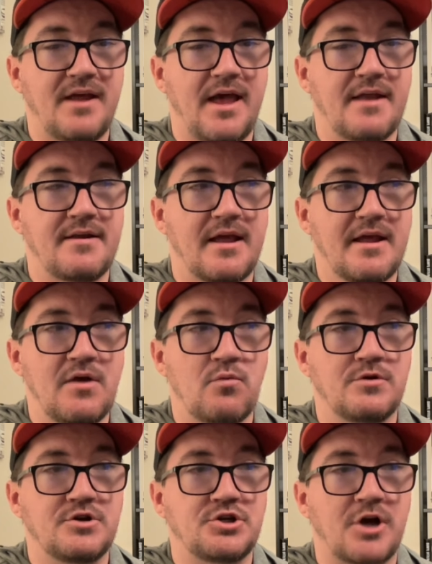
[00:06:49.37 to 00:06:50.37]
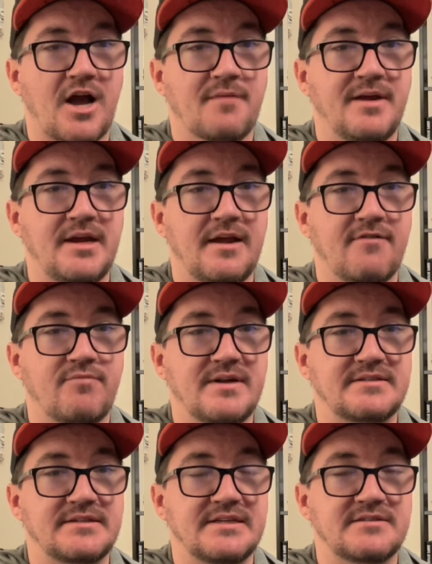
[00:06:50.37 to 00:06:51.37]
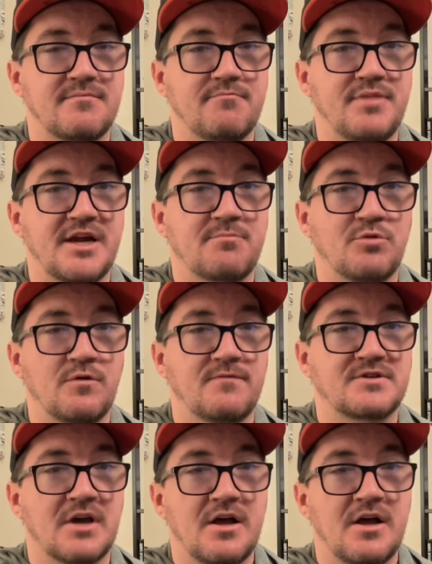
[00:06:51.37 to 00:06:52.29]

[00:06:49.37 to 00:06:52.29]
And it wouldn't shock me if we see some big moves